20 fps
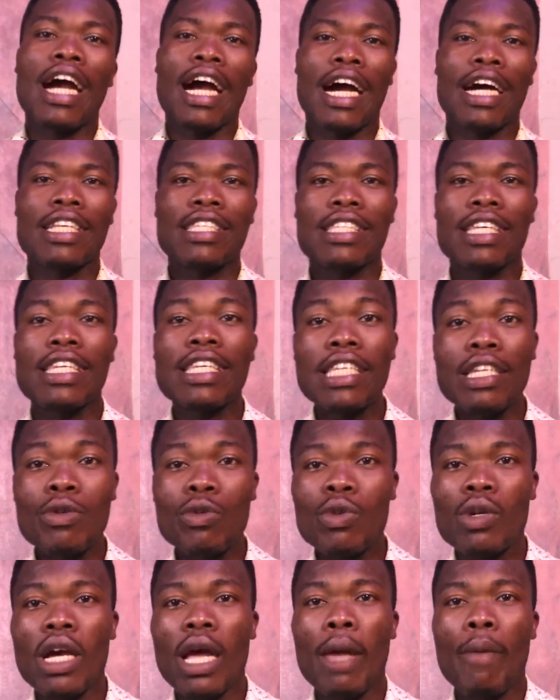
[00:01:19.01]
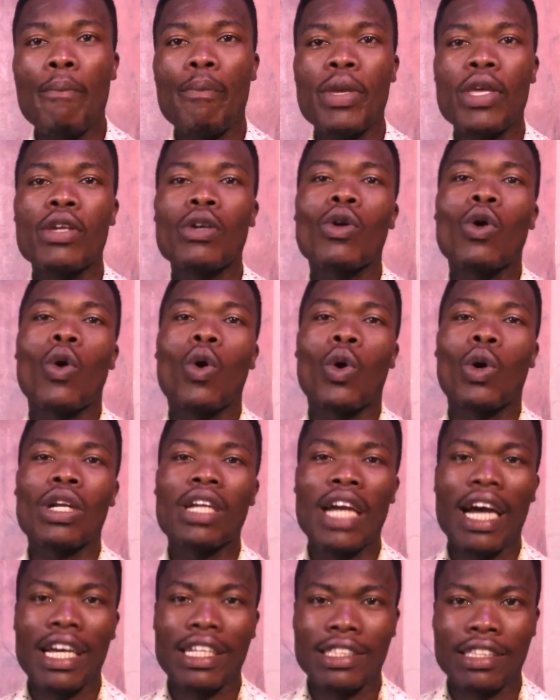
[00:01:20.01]
as a new MP
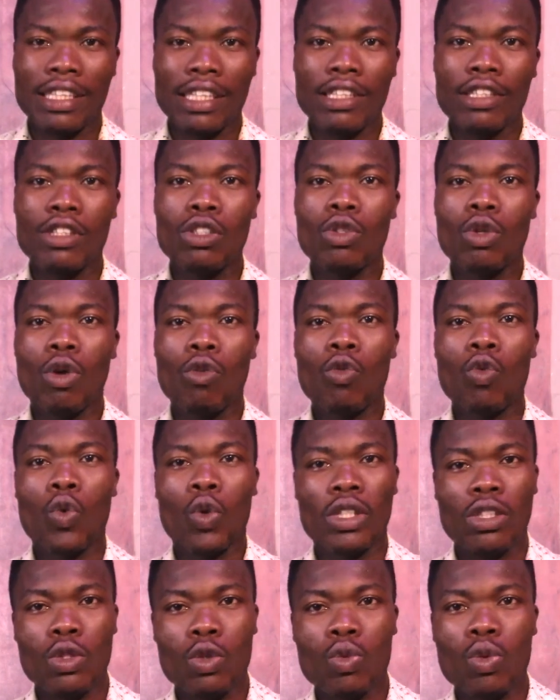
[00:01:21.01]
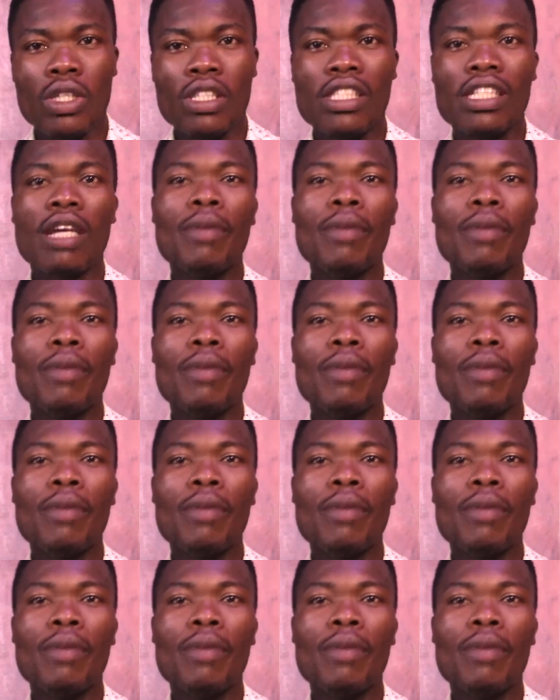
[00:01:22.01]
on Assin North constituency.